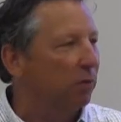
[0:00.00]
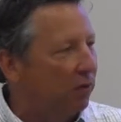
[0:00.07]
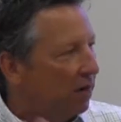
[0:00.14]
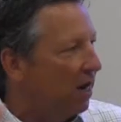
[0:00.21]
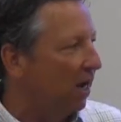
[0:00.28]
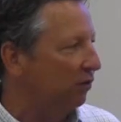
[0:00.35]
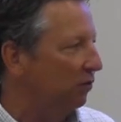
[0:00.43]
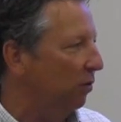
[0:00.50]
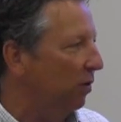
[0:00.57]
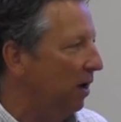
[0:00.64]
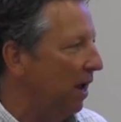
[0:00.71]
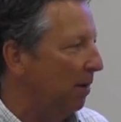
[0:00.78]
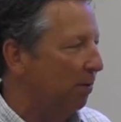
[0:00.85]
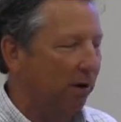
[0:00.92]
with a next door
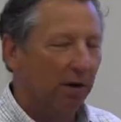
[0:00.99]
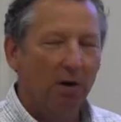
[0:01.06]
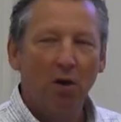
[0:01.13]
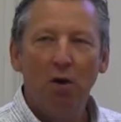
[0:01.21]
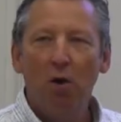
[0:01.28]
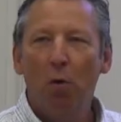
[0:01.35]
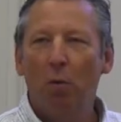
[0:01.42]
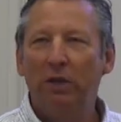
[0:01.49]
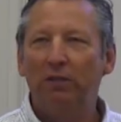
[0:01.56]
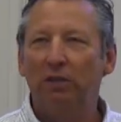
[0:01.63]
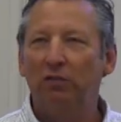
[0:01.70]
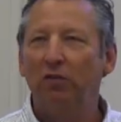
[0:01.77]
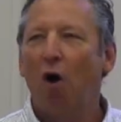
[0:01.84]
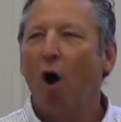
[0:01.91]
neighbor, which
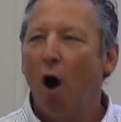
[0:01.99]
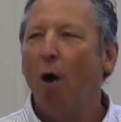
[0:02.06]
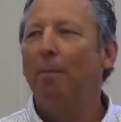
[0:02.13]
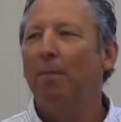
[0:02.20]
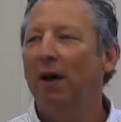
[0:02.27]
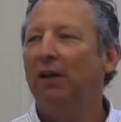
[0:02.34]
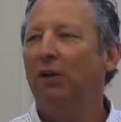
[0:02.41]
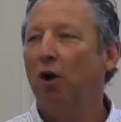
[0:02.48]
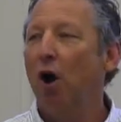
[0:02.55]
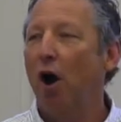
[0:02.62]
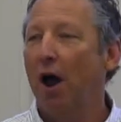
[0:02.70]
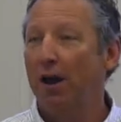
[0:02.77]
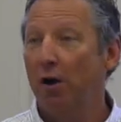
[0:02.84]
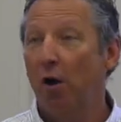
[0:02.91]
is all but
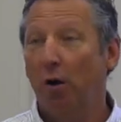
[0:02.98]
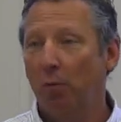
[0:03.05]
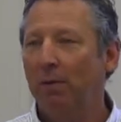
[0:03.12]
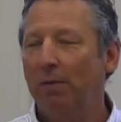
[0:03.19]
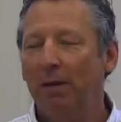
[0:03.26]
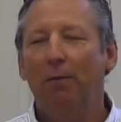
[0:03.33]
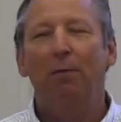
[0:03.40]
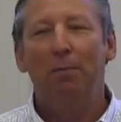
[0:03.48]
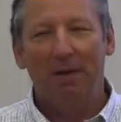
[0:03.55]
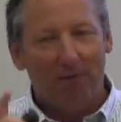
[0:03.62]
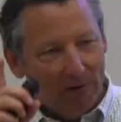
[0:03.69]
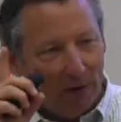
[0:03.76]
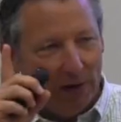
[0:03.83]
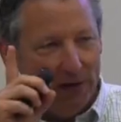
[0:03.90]
gone, or would, it would be
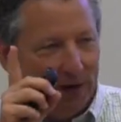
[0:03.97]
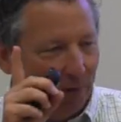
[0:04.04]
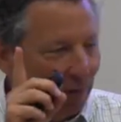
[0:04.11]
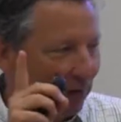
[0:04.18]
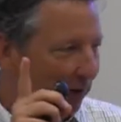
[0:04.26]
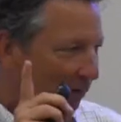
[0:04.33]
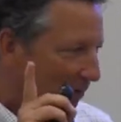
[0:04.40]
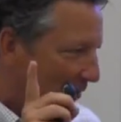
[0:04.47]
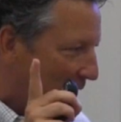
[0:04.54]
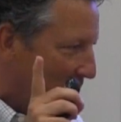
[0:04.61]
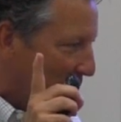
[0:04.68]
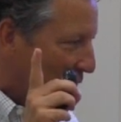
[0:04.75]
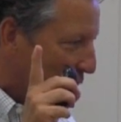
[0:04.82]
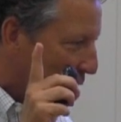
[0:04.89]
a very different
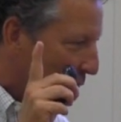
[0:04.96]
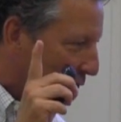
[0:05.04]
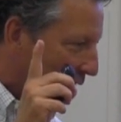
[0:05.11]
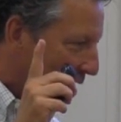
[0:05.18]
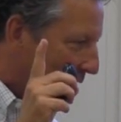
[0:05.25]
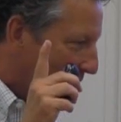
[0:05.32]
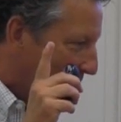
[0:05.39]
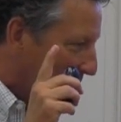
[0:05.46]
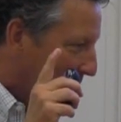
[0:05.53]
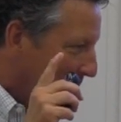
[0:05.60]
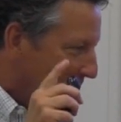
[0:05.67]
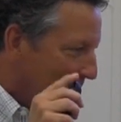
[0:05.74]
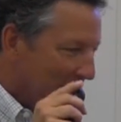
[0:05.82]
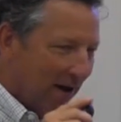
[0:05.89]
TV show today.
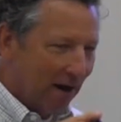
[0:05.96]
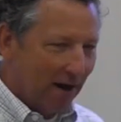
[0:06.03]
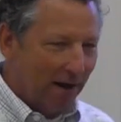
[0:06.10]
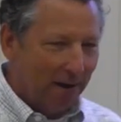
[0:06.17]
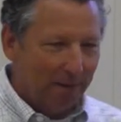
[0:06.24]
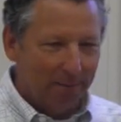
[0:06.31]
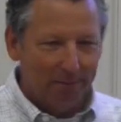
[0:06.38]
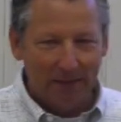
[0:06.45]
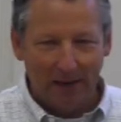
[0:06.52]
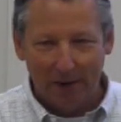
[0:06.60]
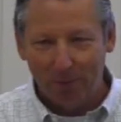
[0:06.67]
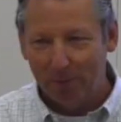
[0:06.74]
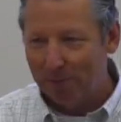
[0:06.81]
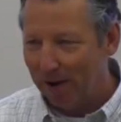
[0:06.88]
Uh,
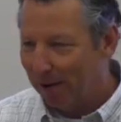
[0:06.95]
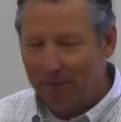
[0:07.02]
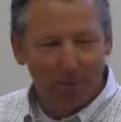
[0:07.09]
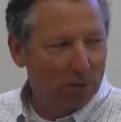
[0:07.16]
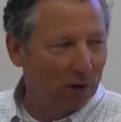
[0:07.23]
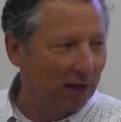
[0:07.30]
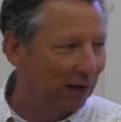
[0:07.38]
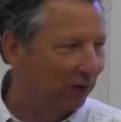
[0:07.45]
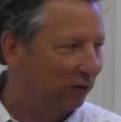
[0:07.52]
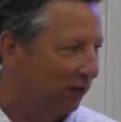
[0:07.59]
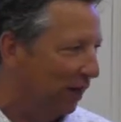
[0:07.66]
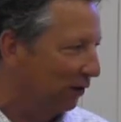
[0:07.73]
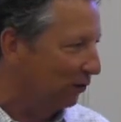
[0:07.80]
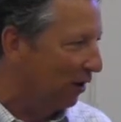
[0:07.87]
and it would probably be more like a
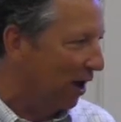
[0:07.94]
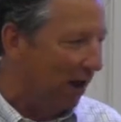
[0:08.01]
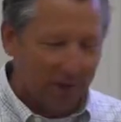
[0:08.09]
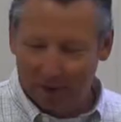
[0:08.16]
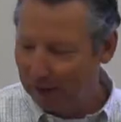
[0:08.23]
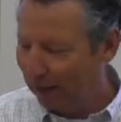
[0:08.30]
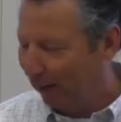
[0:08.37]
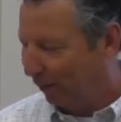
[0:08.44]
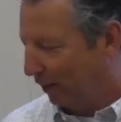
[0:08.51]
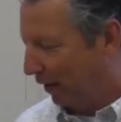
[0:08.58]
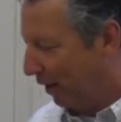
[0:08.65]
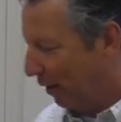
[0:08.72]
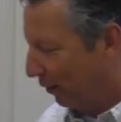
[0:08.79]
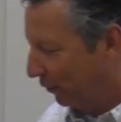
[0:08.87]
CSI than
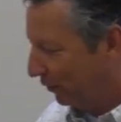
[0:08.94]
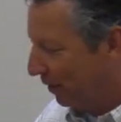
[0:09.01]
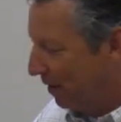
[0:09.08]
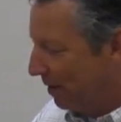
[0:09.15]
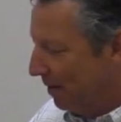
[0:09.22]
anything else.